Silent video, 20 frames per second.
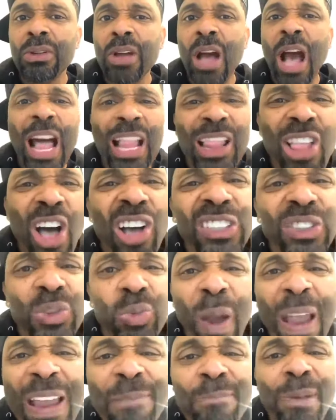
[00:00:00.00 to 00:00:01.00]
I
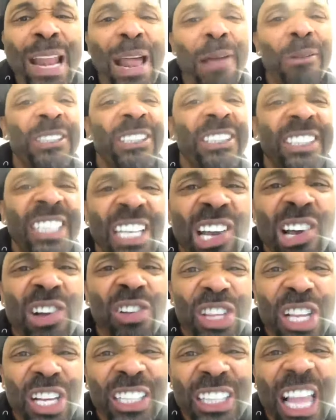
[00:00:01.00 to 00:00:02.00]
lost weight, but I
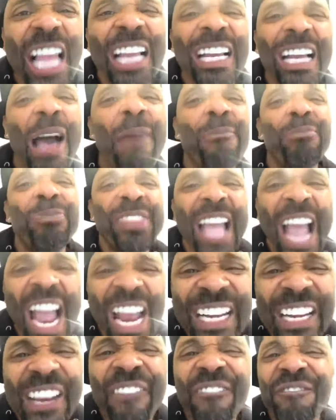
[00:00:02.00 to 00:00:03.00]
still look like I'm
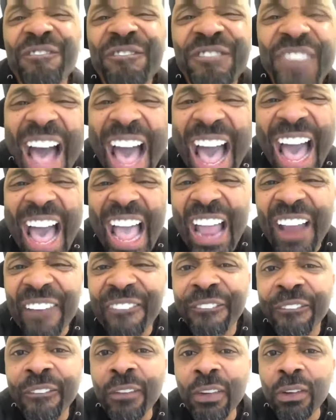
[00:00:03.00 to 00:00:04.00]
95.
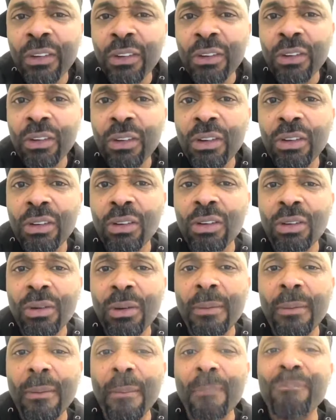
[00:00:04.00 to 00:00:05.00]

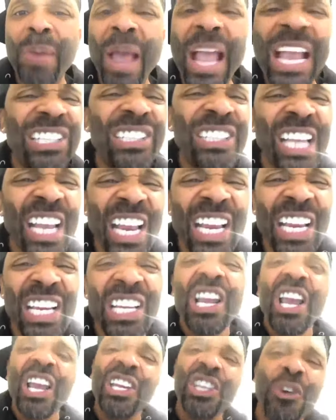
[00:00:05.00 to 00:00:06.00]

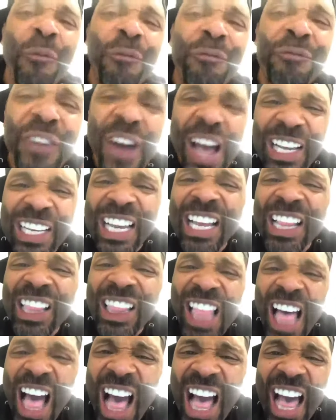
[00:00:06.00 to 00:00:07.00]
Bigen, you
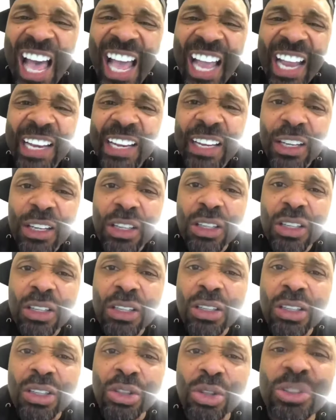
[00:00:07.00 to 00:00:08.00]
fucking lied.
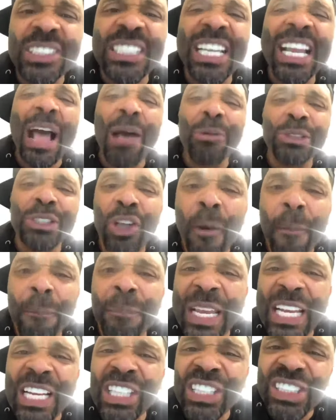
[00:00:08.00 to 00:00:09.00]
You said I was gonna
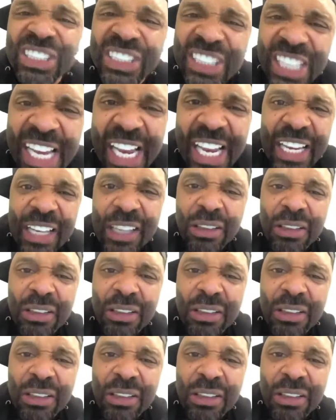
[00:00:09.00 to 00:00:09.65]
be the shit.